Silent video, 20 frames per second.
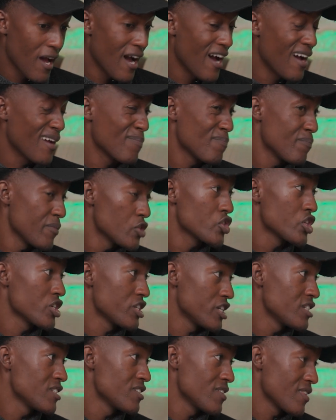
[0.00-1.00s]
I
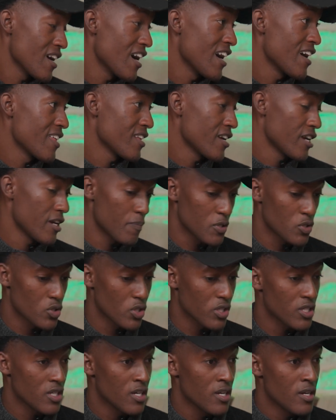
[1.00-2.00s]
mentioned it in the other
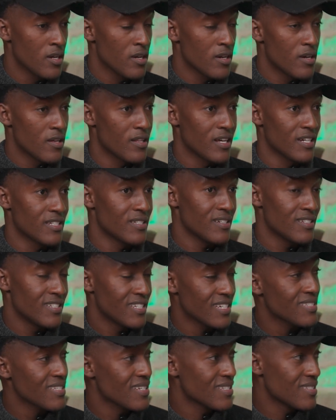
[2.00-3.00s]
episode, that
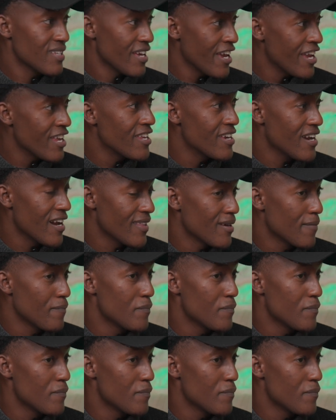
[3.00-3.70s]
just as any other